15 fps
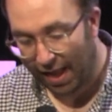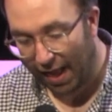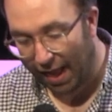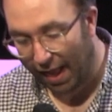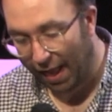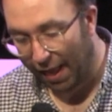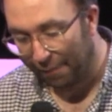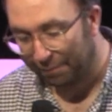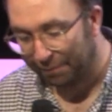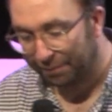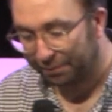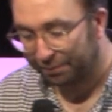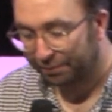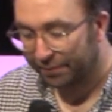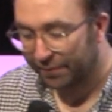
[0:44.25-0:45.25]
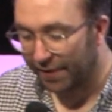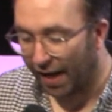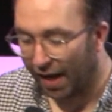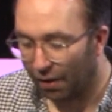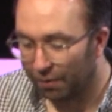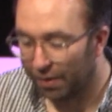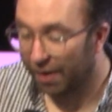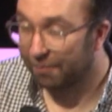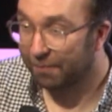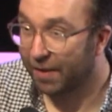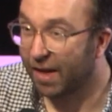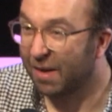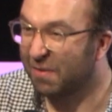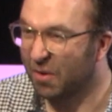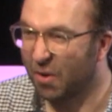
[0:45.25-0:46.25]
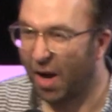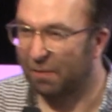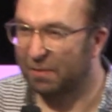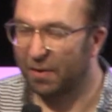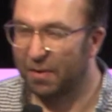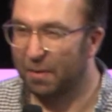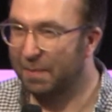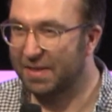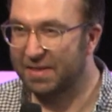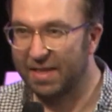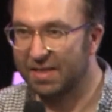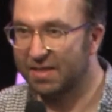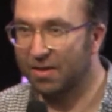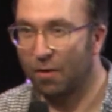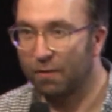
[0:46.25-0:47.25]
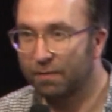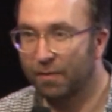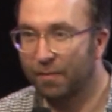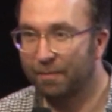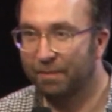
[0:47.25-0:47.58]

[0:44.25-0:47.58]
Now, if you're not after the business stuff,